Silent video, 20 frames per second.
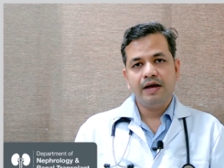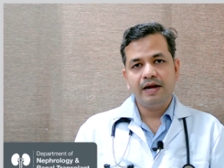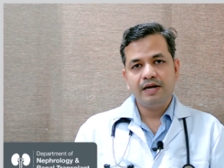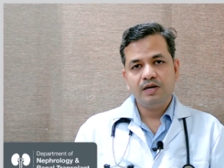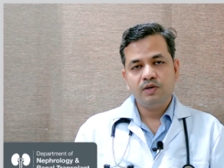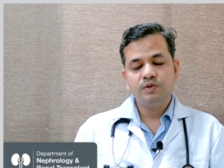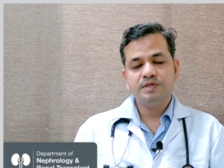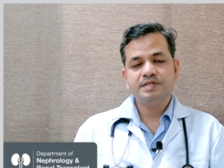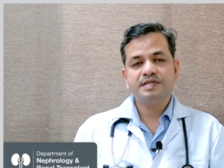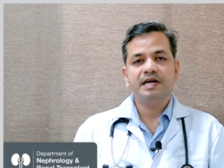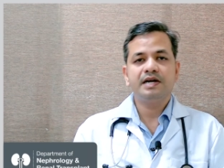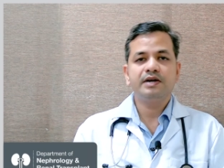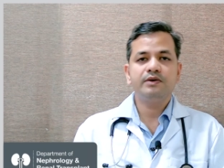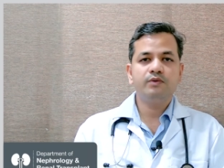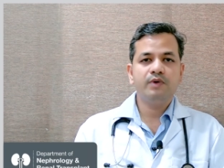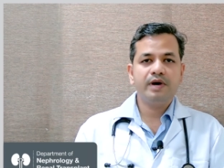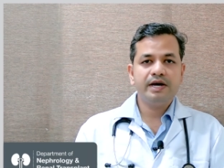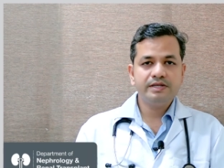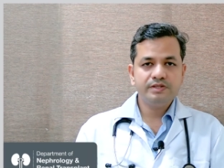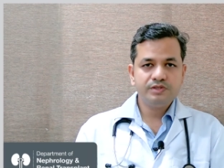and who is
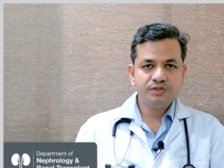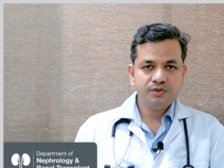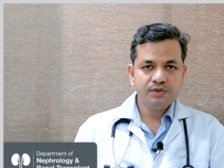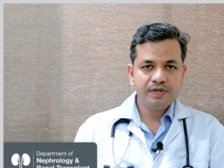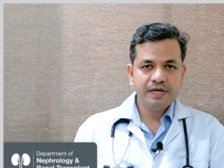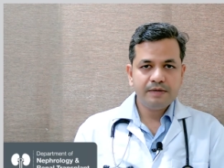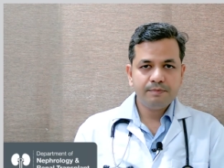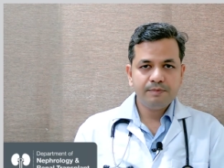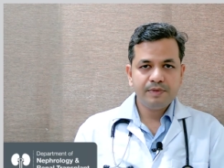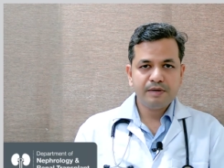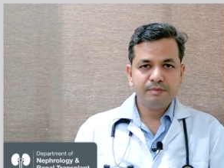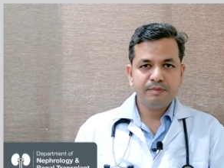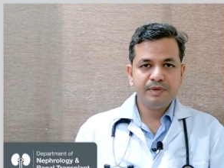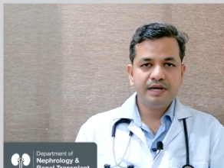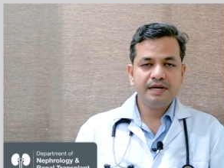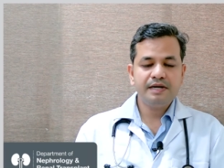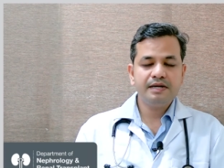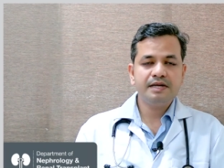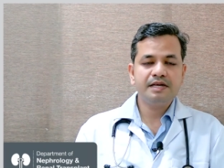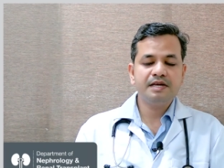advised to get
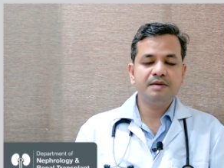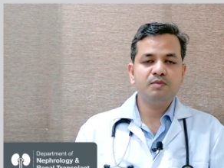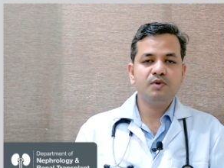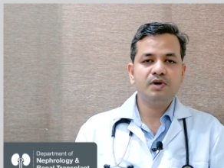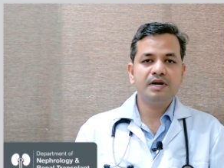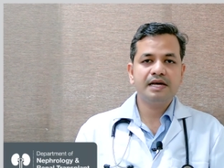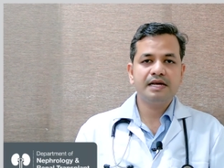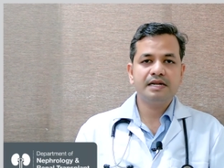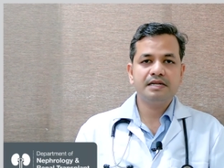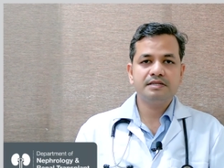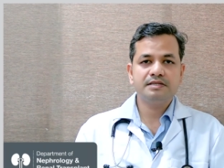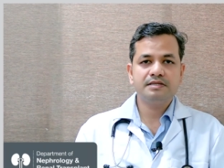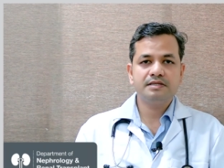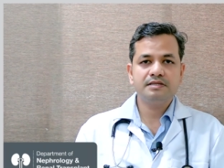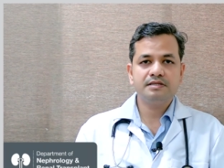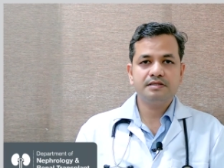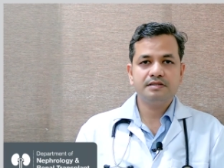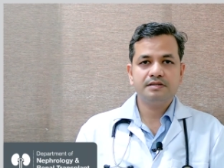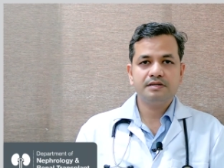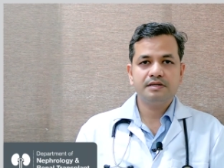permanent
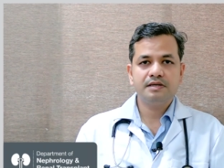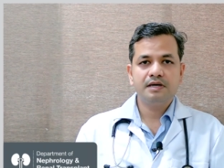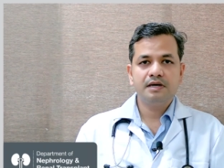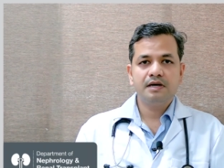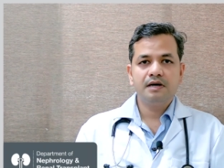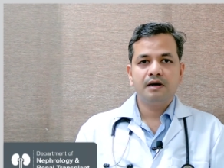hemodialysis